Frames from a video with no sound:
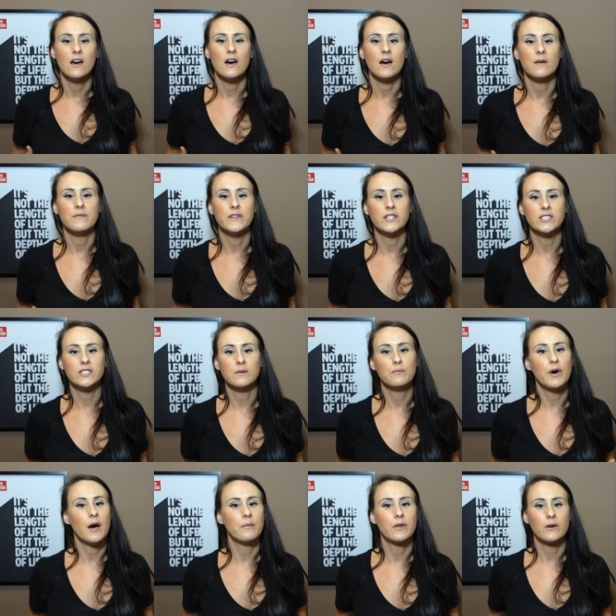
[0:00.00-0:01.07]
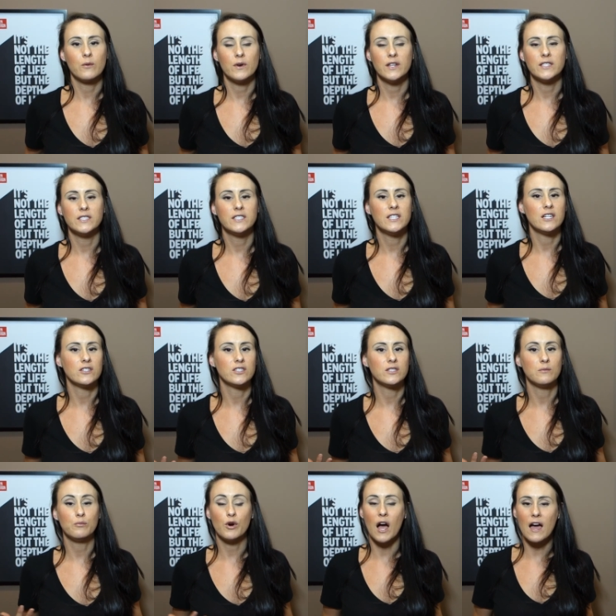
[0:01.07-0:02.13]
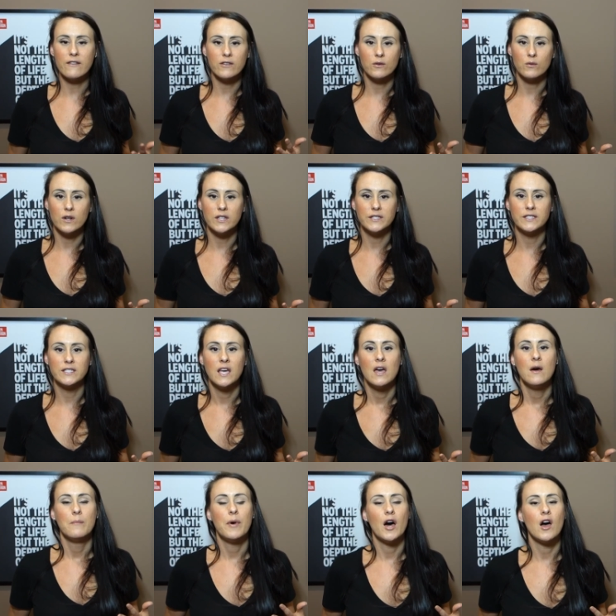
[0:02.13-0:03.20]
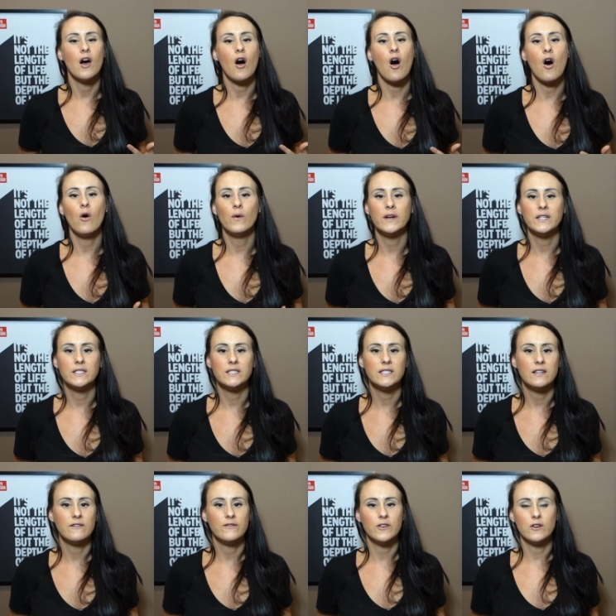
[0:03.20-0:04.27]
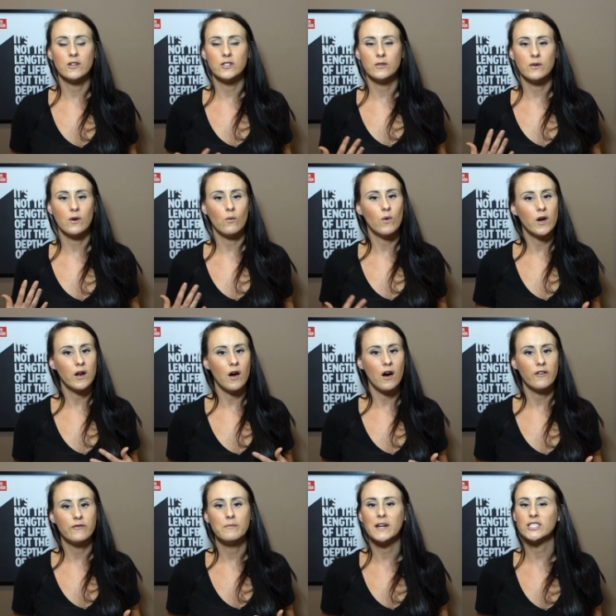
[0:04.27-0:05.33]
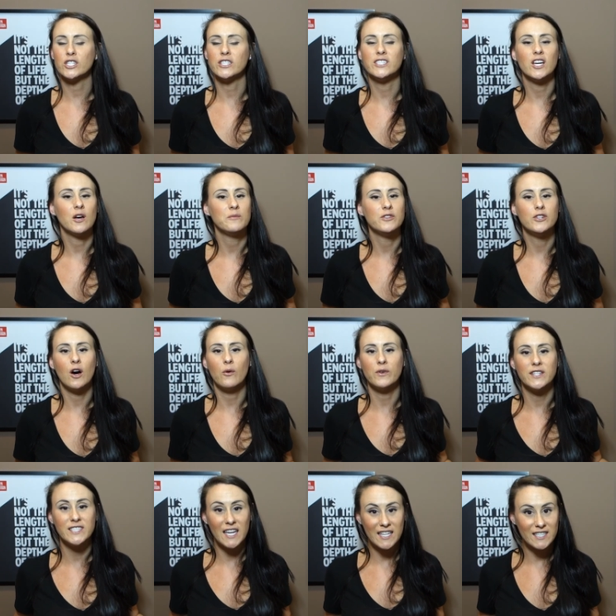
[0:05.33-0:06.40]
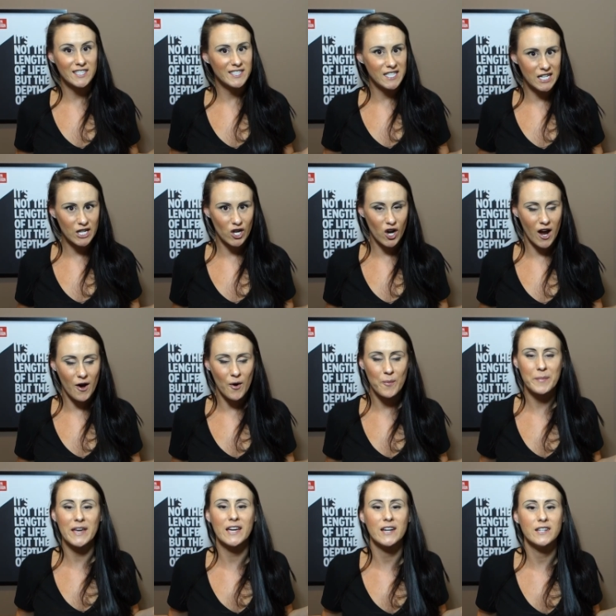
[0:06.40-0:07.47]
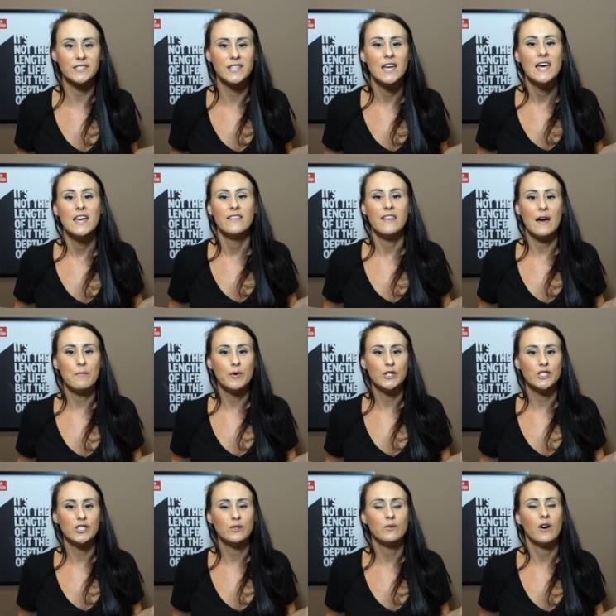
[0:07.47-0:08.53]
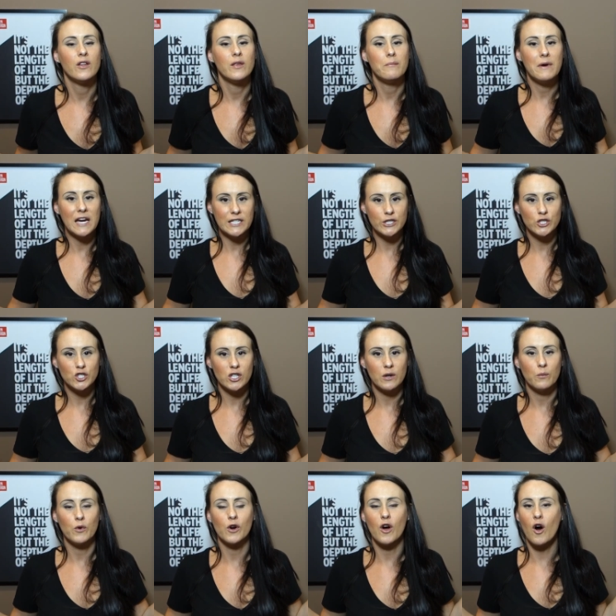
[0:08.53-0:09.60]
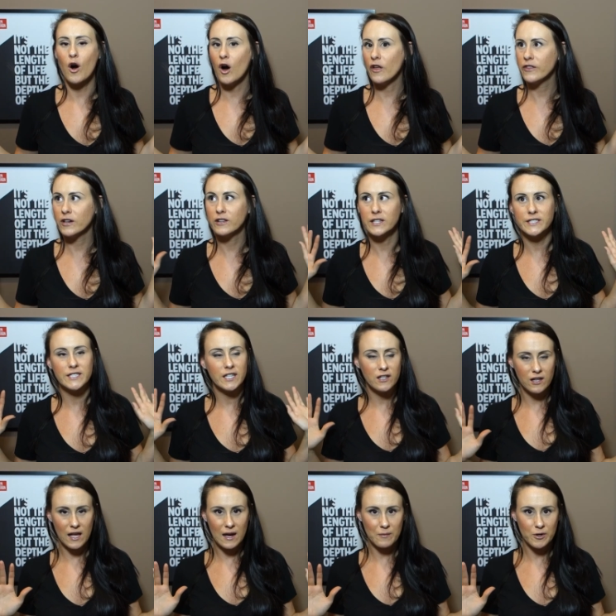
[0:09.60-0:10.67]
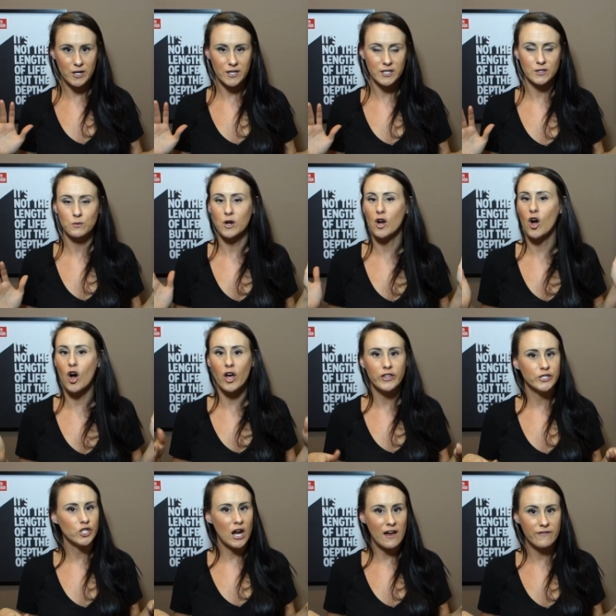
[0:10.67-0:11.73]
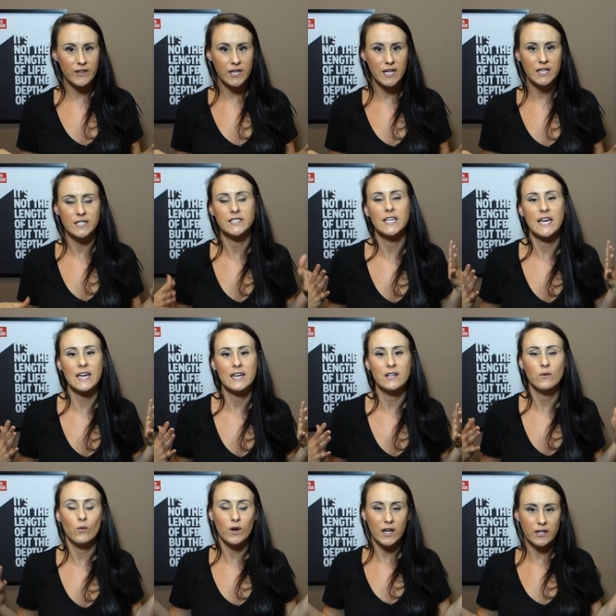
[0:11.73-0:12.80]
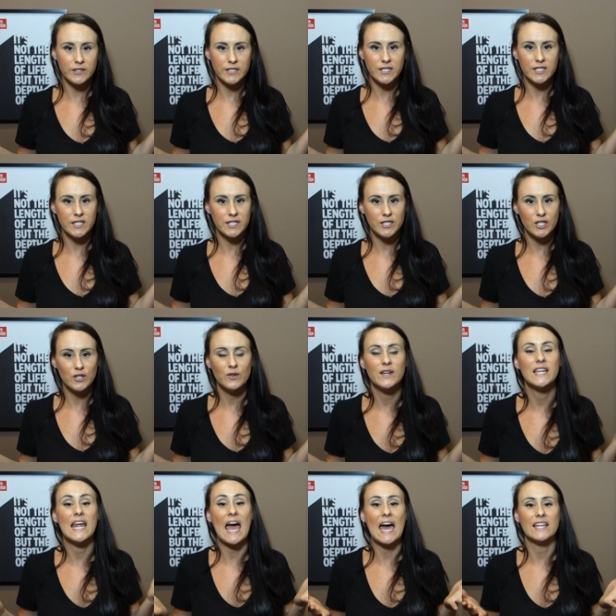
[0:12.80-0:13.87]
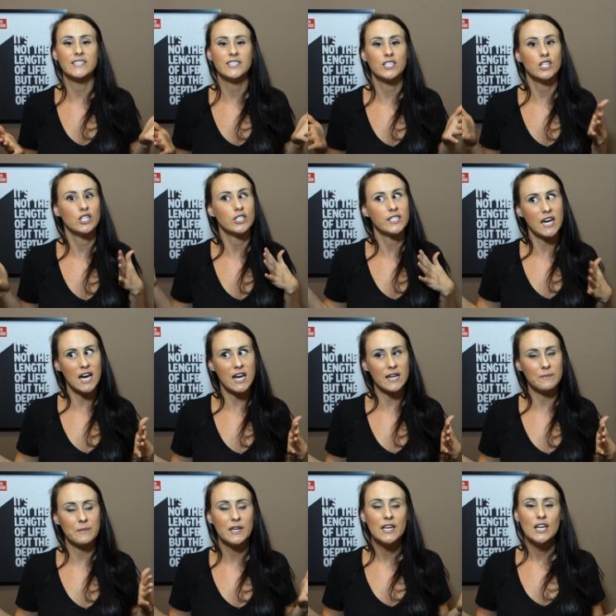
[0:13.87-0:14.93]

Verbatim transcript: um, there's some public ones, there's some private ones, but always if you're doing a one-off, make sure and tell them you don't want to take the scenic route because that puts you on the main strip where all the glitz and glamour is, where all the traffic is, and what else does it do? It adds to your time.